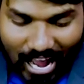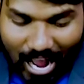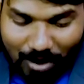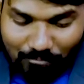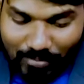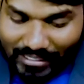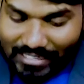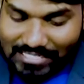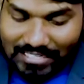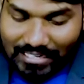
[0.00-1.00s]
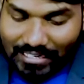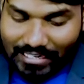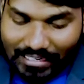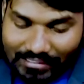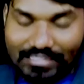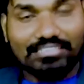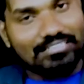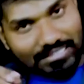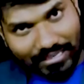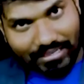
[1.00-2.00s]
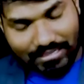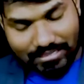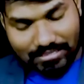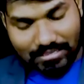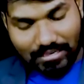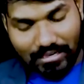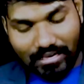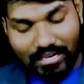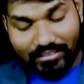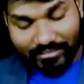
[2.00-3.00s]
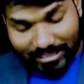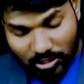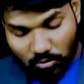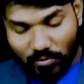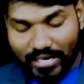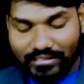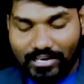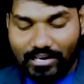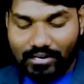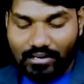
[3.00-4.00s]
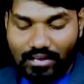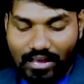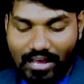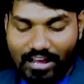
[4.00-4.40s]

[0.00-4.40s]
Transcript: ammeters are connected in series, that's why they're